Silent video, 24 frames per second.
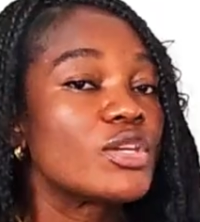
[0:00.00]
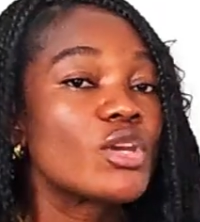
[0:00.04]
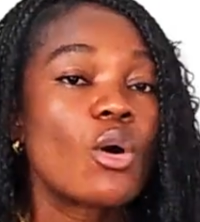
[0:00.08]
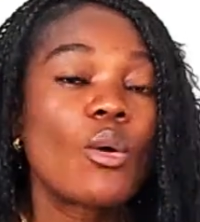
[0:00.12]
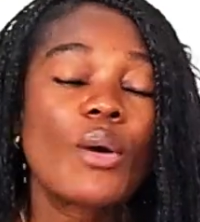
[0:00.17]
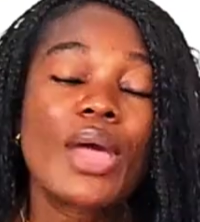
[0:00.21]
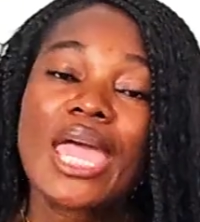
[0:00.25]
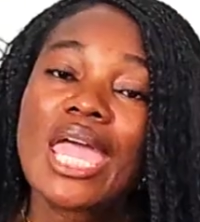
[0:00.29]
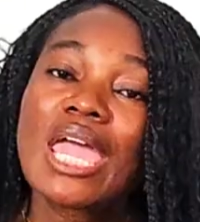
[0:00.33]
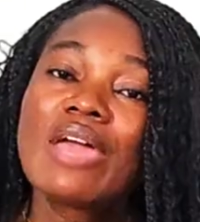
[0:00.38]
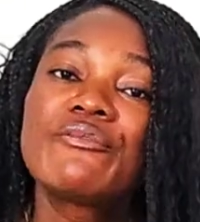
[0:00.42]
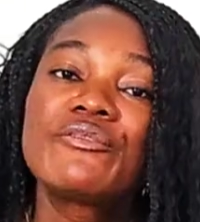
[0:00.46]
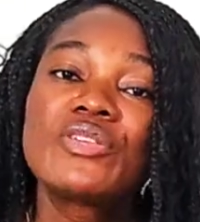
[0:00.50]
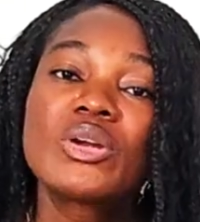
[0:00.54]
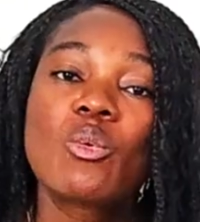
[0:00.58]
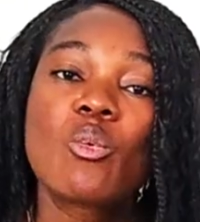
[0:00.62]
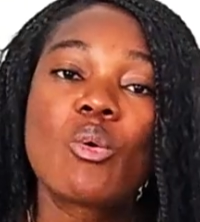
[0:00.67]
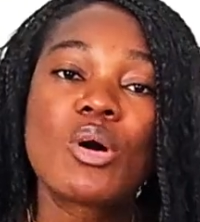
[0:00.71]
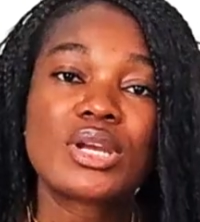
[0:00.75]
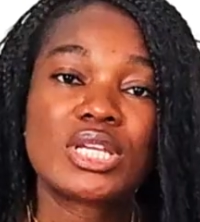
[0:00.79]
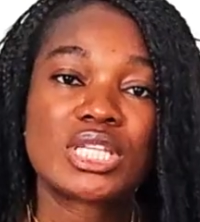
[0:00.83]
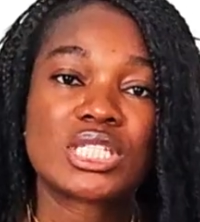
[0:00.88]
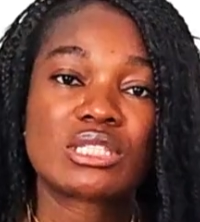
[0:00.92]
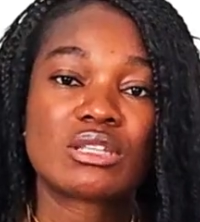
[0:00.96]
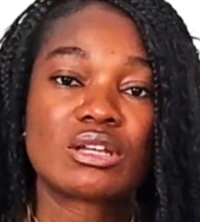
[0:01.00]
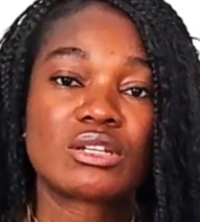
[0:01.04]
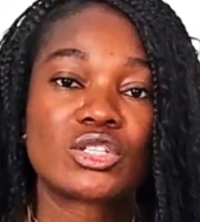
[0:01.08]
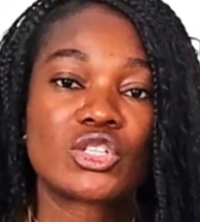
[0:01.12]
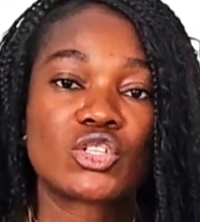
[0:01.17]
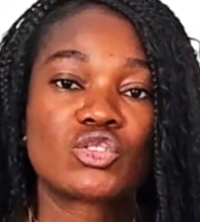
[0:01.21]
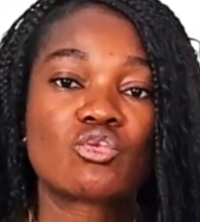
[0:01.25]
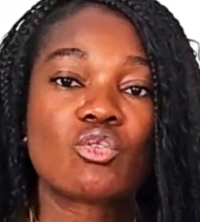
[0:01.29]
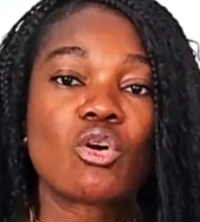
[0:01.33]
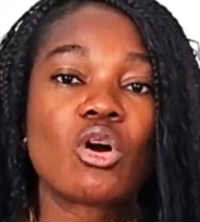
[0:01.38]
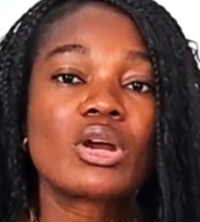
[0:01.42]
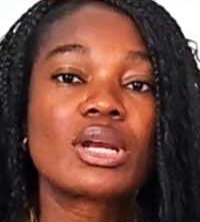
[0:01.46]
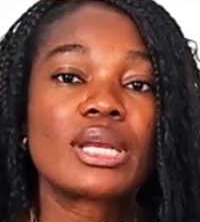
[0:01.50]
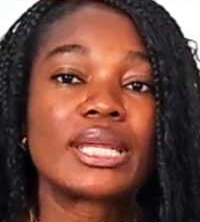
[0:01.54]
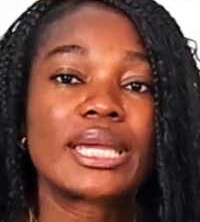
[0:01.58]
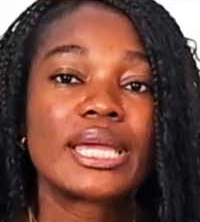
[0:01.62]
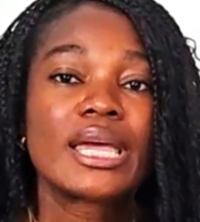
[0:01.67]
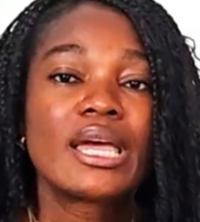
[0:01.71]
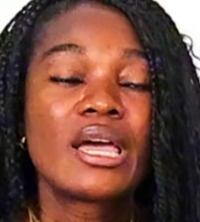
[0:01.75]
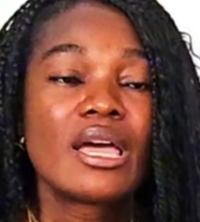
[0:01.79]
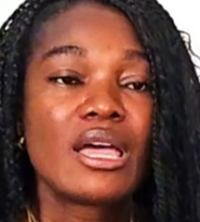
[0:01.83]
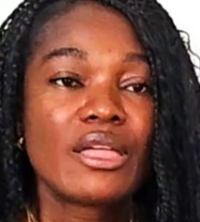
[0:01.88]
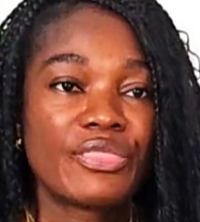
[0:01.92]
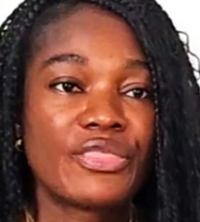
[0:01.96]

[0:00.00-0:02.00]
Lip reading: No, everyone is not struggling.